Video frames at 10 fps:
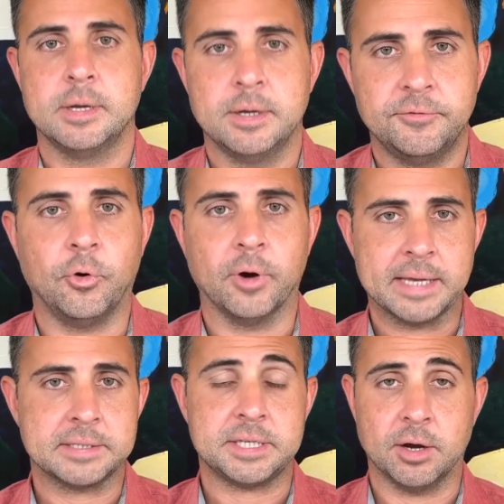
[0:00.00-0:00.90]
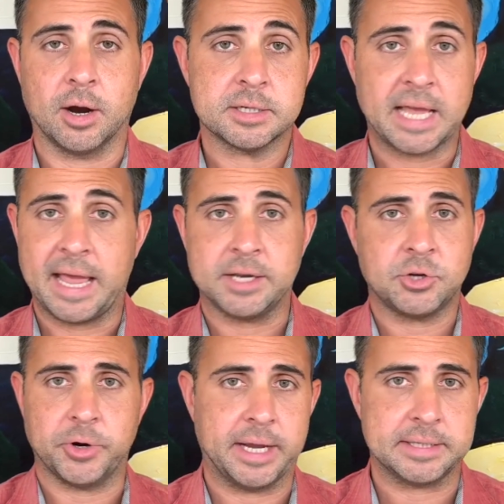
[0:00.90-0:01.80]
for STRs and
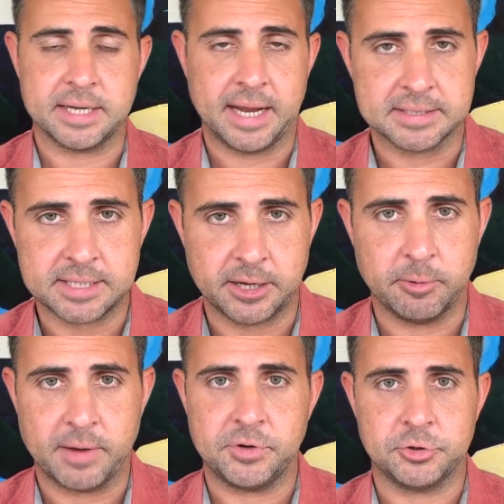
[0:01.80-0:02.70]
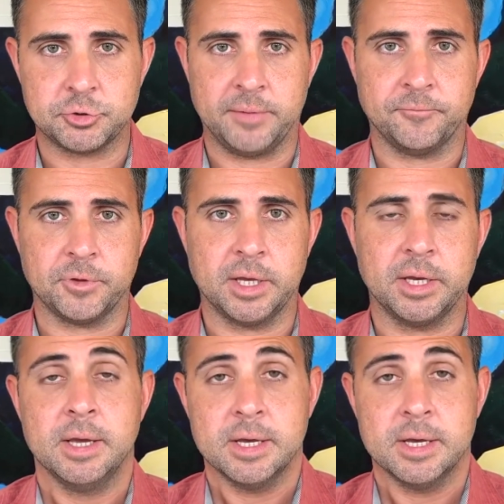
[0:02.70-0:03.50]
creates an ancillary revenue stream for the